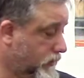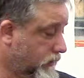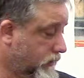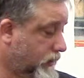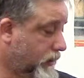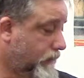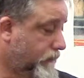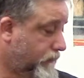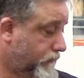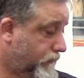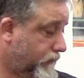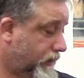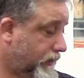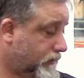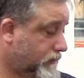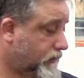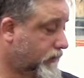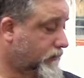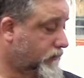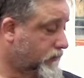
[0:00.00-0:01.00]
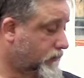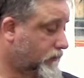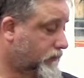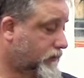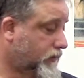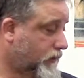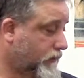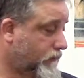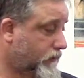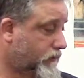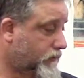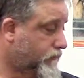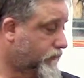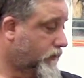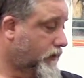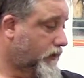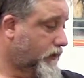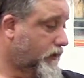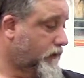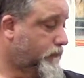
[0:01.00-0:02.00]
You got the fancy little covers
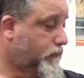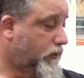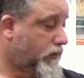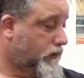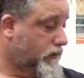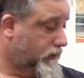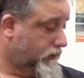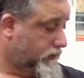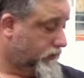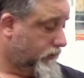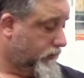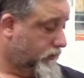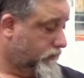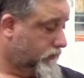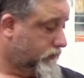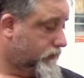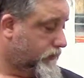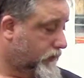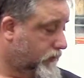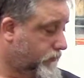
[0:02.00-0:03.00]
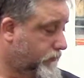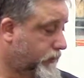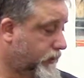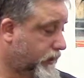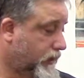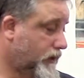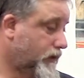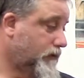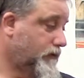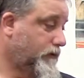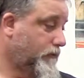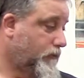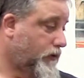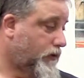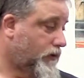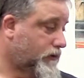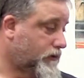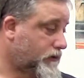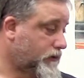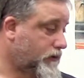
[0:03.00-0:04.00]
for all your pulleys so you don't see the big ugly
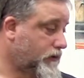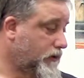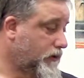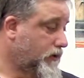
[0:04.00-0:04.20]
bolts.